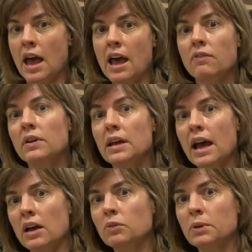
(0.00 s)
every
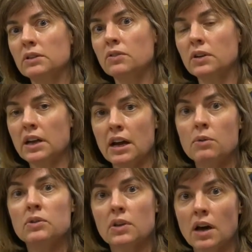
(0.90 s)
aspect of her
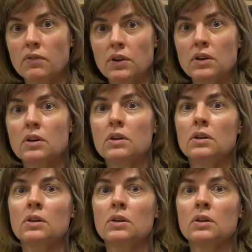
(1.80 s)
care was covered.